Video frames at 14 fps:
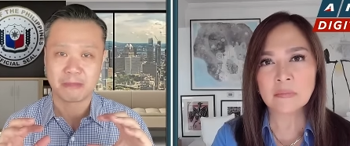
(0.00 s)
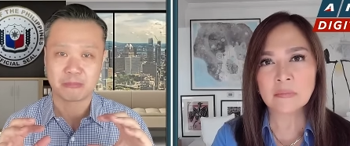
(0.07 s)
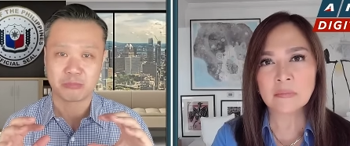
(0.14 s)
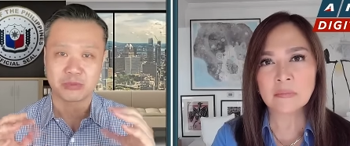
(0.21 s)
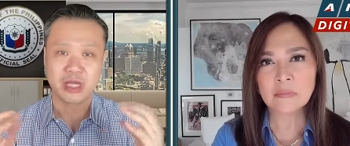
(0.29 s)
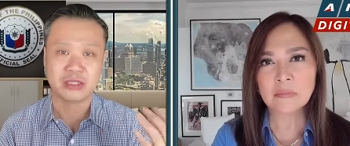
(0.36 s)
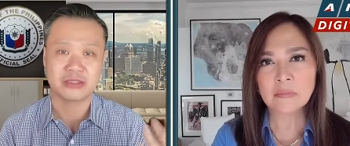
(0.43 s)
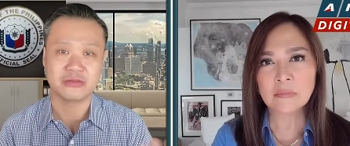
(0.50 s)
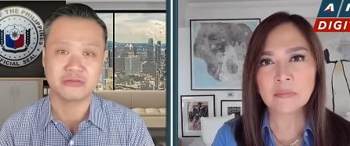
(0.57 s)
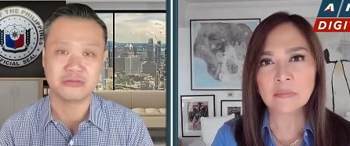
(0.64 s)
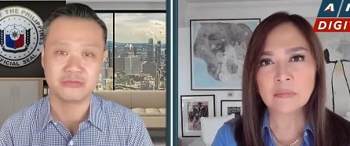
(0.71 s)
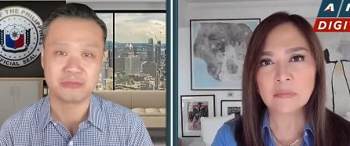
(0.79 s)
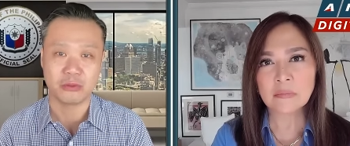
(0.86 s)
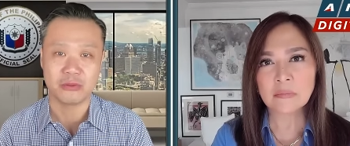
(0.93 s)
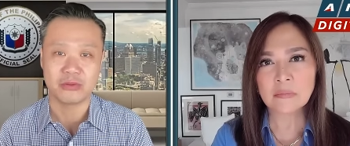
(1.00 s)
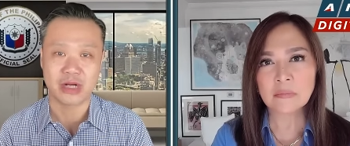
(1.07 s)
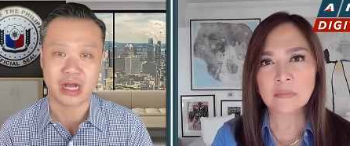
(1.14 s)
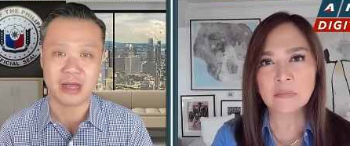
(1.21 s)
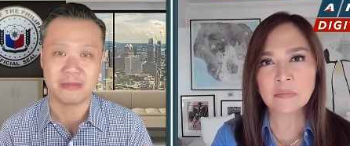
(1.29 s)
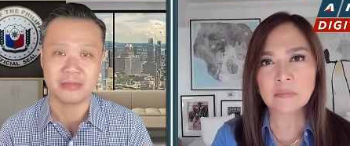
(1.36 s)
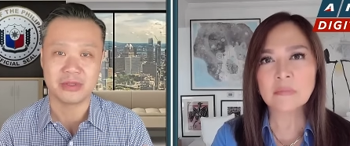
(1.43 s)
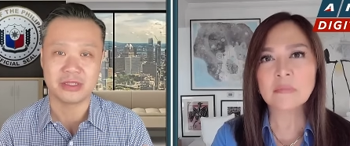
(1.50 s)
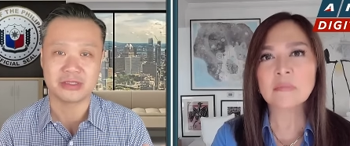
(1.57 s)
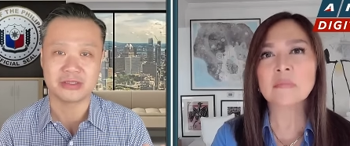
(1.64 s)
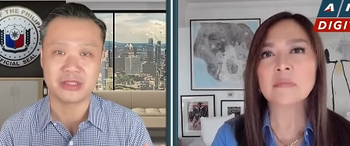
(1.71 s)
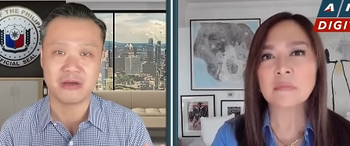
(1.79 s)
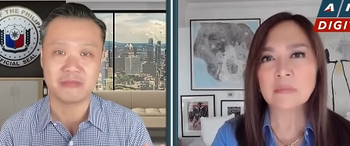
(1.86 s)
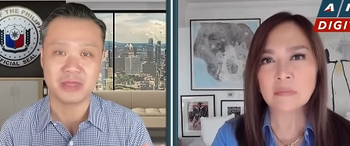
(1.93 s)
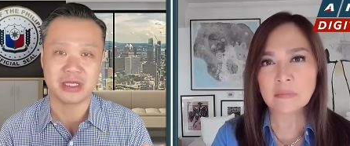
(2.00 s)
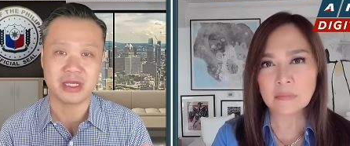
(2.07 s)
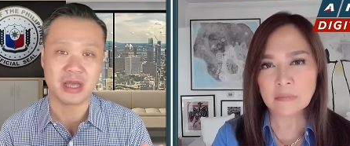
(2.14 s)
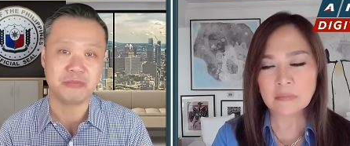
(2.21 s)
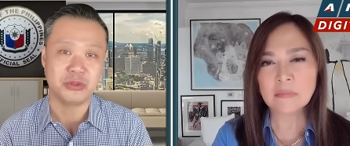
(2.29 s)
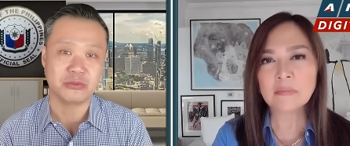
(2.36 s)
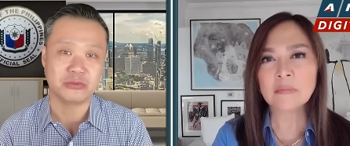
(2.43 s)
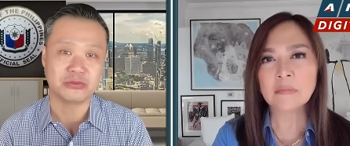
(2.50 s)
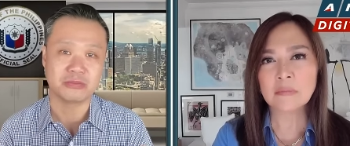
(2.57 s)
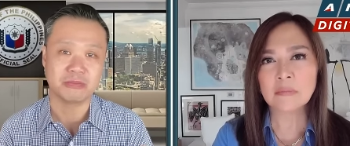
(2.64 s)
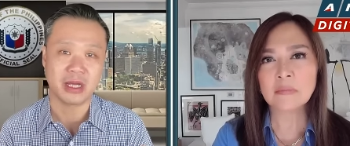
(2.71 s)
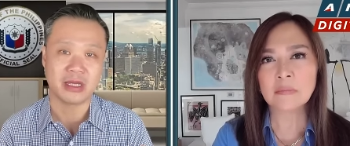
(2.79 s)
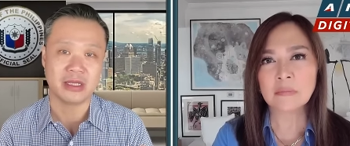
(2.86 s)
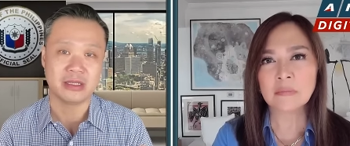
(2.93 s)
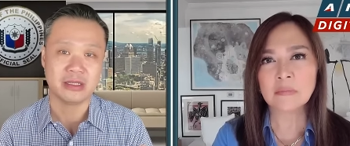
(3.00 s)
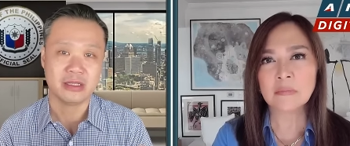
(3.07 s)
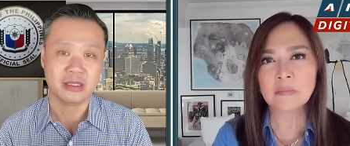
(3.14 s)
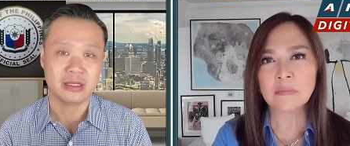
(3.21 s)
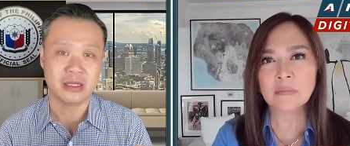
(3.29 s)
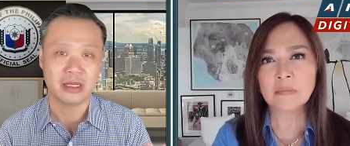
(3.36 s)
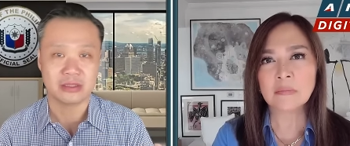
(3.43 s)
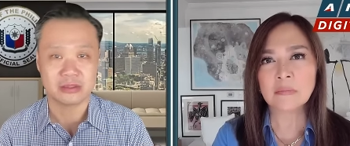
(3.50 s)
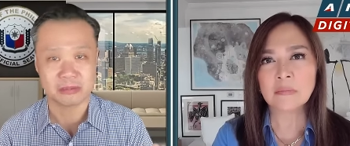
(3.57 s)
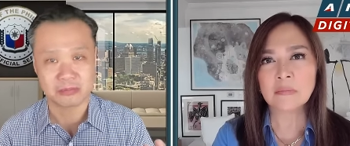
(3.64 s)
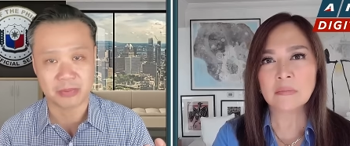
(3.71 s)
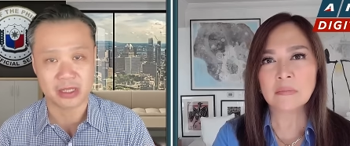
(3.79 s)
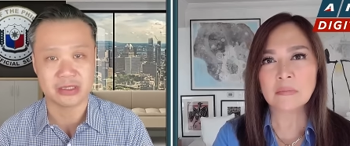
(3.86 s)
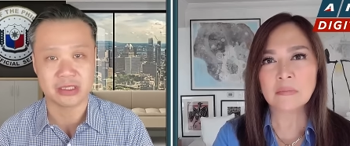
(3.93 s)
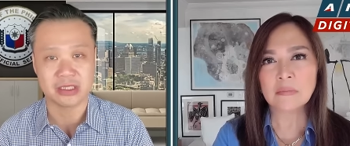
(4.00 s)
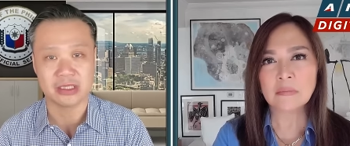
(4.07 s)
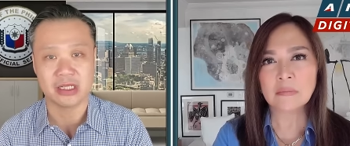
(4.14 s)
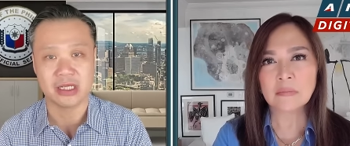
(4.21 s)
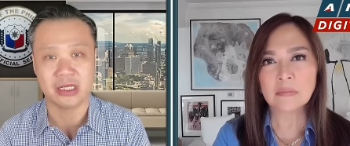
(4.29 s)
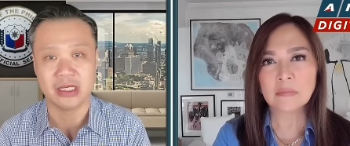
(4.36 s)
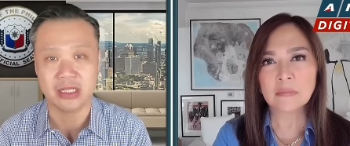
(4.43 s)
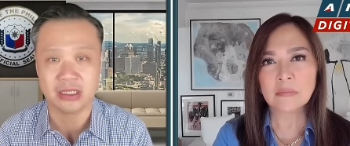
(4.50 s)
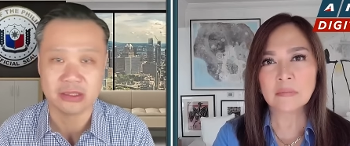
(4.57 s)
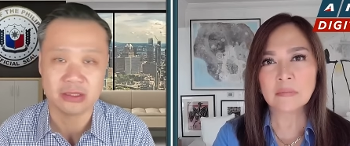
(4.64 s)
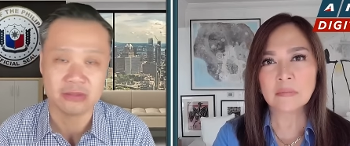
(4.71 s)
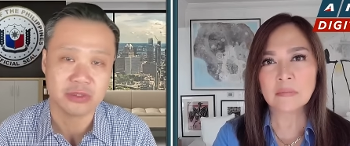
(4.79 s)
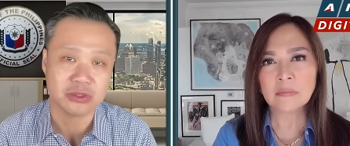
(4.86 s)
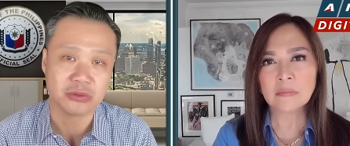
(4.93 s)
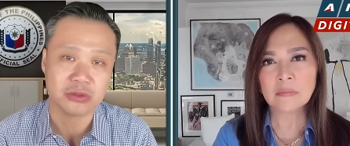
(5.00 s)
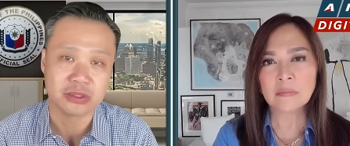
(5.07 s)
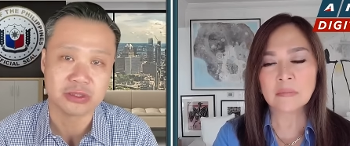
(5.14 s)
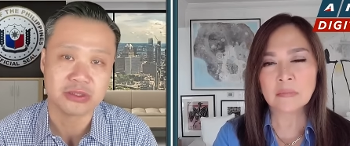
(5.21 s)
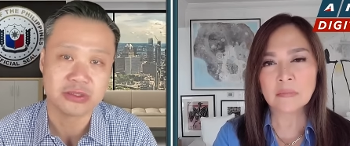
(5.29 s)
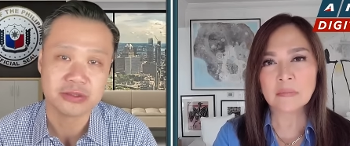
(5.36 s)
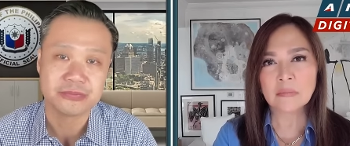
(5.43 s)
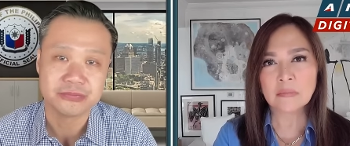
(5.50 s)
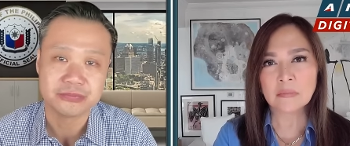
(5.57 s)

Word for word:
Speaker 1: productive program is now being abused by enterprising individuals.